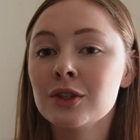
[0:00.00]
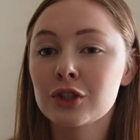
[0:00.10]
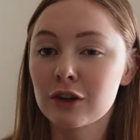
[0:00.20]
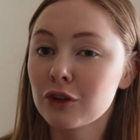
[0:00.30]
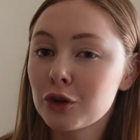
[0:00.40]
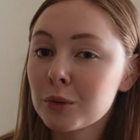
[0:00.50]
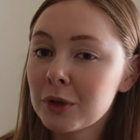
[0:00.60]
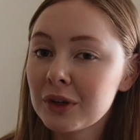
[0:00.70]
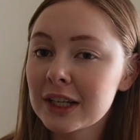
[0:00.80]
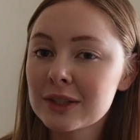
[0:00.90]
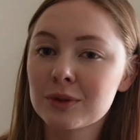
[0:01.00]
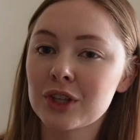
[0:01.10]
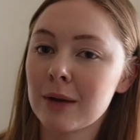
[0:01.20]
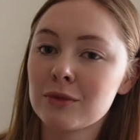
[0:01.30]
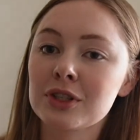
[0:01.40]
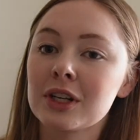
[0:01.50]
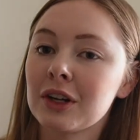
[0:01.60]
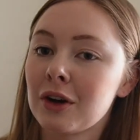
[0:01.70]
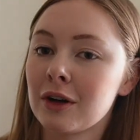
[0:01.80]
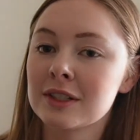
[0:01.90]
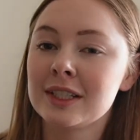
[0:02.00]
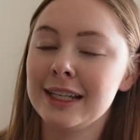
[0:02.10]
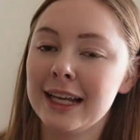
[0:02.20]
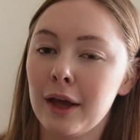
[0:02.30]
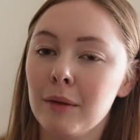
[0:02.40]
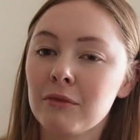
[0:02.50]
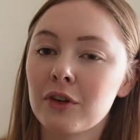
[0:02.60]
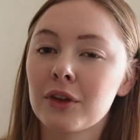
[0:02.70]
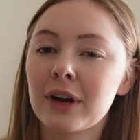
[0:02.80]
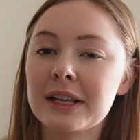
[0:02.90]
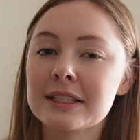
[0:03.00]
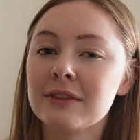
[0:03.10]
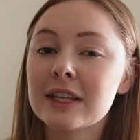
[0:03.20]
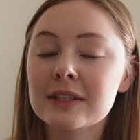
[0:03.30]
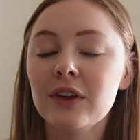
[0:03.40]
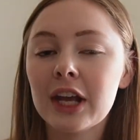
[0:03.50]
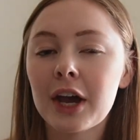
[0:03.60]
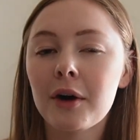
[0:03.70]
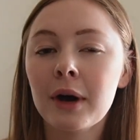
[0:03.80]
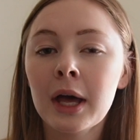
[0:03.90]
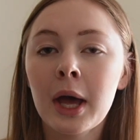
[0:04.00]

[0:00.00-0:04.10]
cervical mucus, which I'm just gonna call CM for the rest of this video,